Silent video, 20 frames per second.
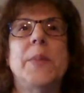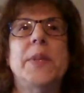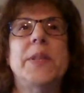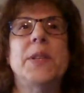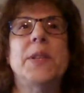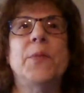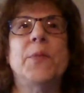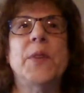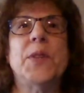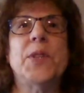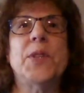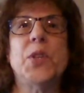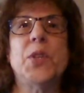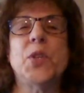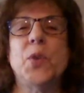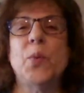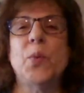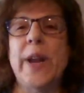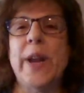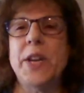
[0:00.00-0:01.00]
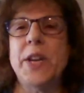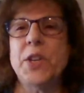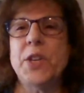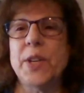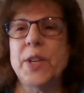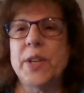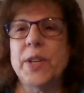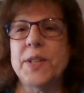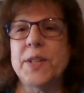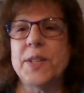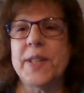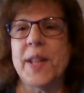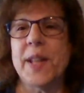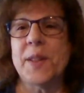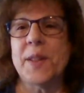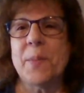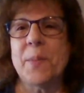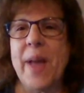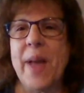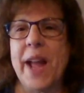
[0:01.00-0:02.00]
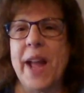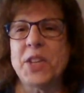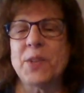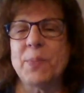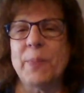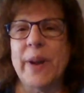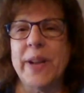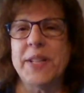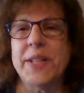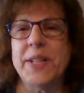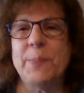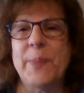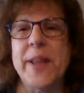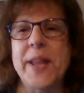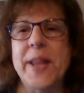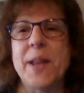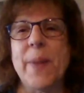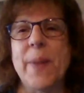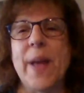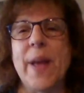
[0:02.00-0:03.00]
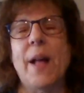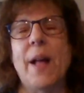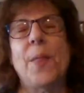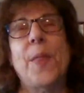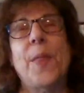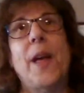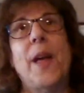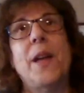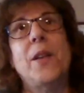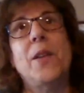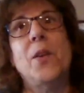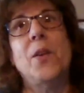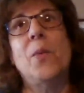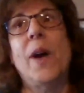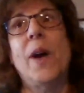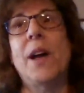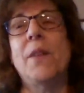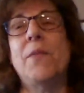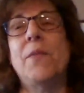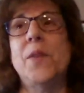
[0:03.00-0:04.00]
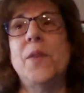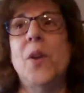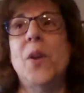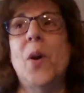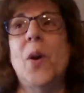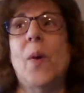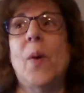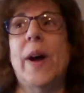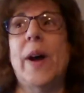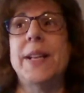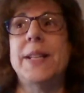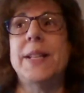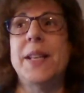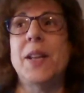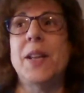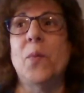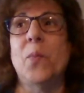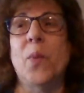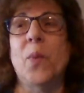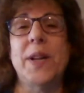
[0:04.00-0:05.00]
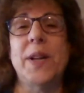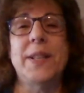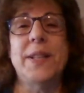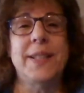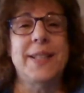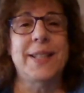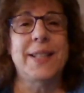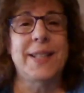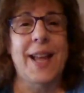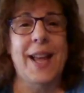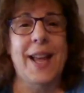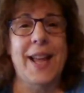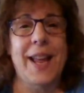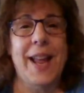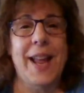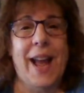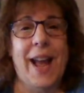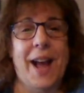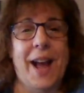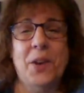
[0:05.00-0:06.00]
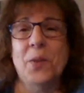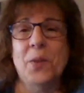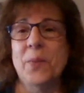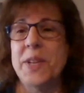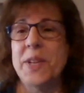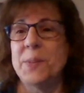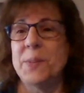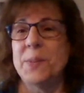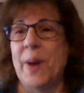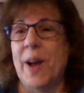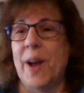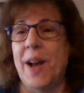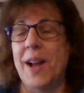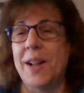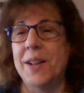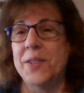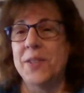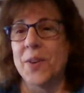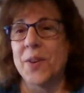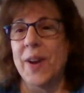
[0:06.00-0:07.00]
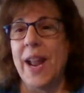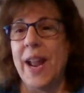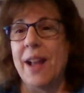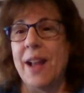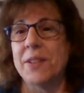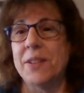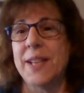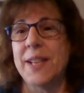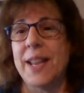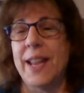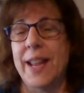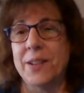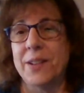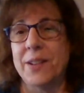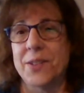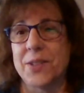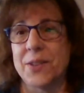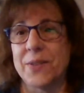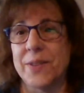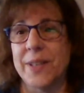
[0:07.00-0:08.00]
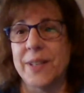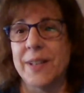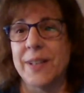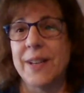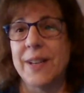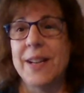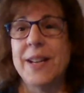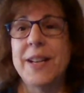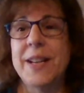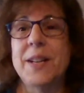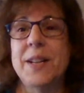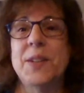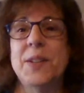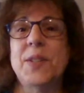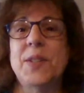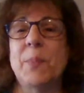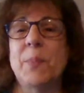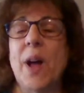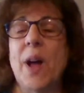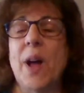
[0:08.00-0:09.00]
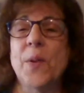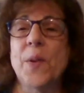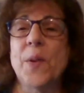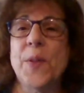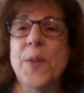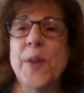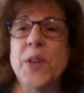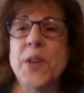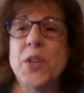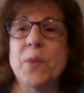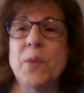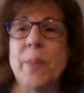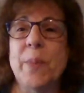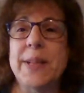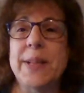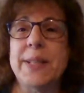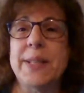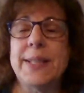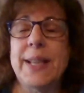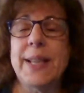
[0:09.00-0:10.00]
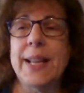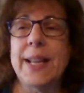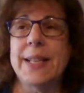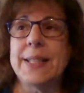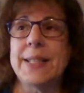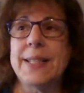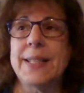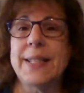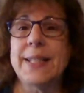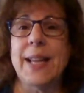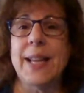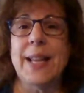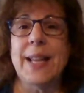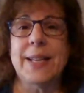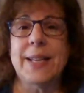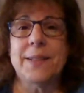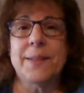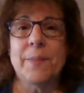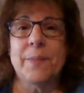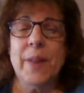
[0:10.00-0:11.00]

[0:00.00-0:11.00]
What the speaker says: different situations that the match might speak about that you have no idea what to say, how to respond, or how to answer it. Some other things you might say instead is,